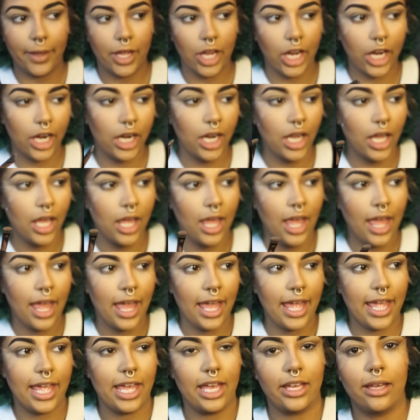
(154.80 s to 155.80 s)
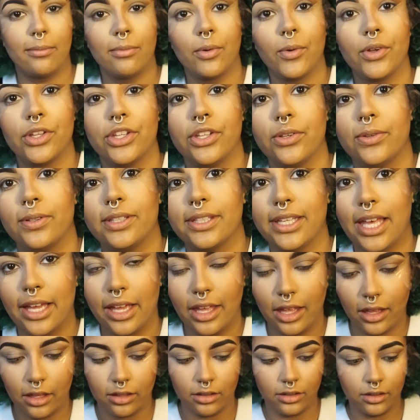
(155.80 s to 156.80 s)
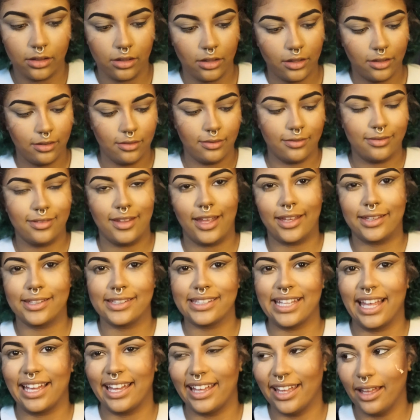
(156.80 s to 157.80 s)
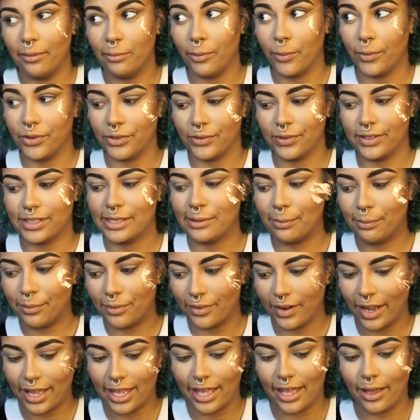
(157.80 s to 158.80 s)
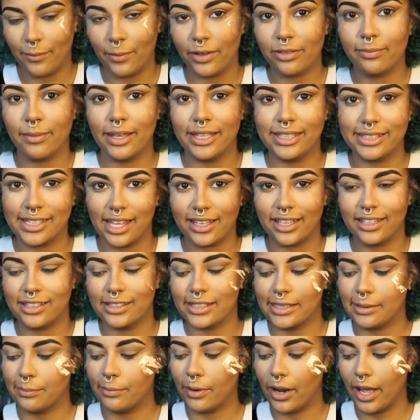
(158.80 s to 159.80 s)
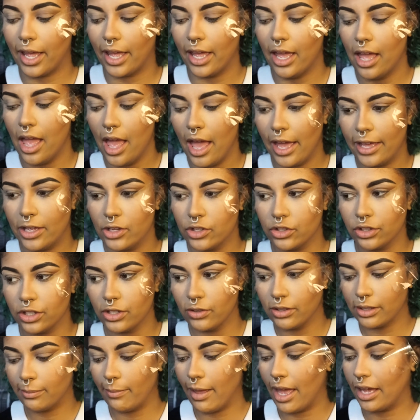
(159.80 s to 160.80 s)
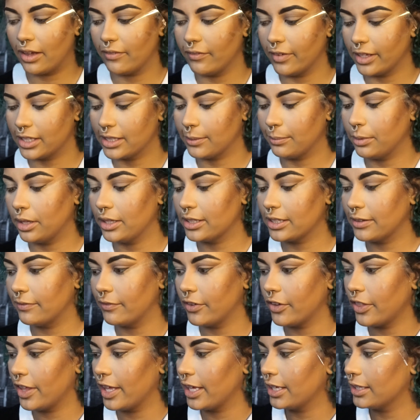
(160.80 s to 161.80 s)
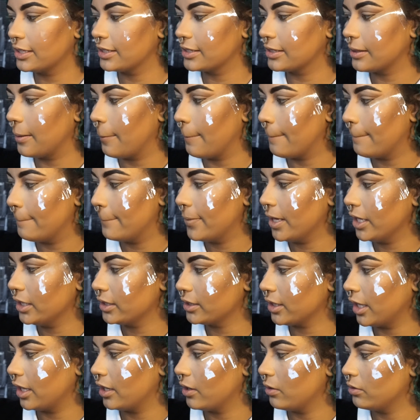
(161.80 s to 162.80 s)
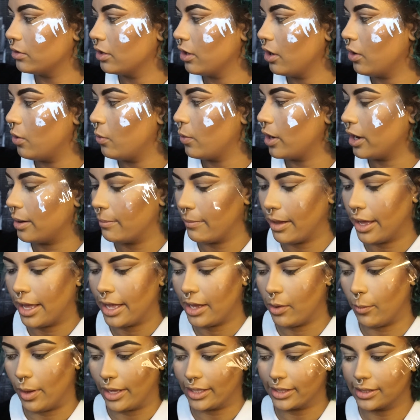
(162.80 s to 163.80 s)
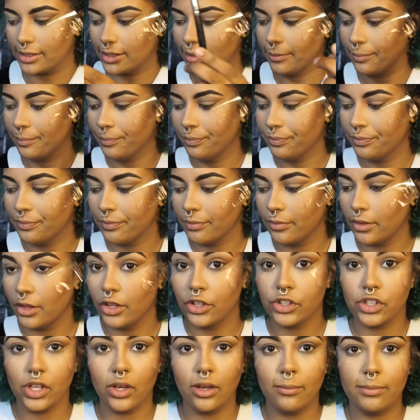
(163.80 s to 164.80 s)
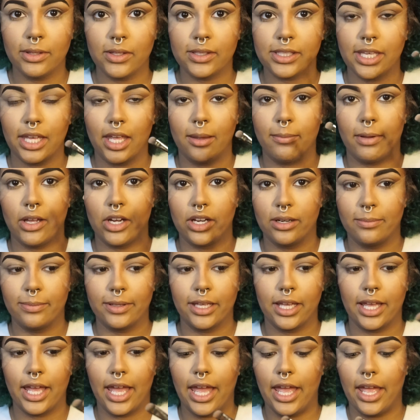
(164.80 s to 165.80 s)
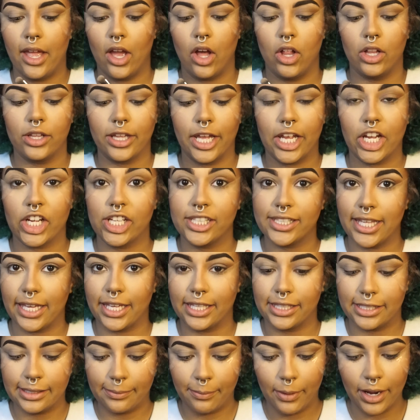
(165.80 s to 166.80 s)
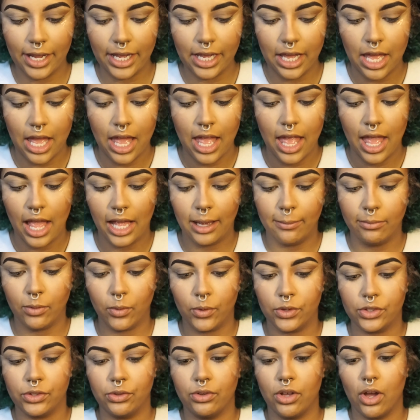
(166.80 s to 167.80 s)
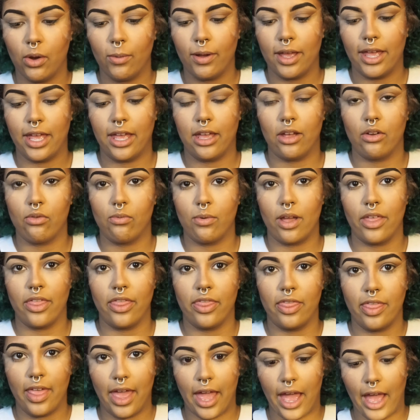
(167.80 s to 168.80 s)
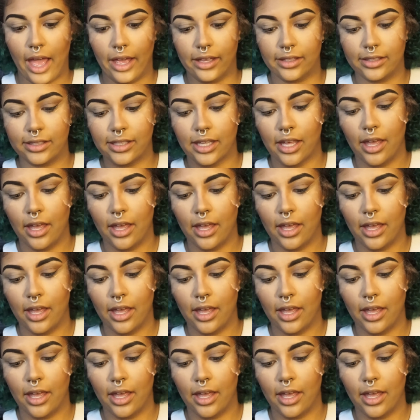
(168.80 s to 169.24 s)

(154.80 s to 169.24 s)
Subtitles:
bigger. And I'm going to I'm going to spray it with my setting spray. I usually use MAC Fix Plus for this, but I don't know where mine went. So I'm using my Urban Decay All Nighter setting spray, and I'm going to go in with that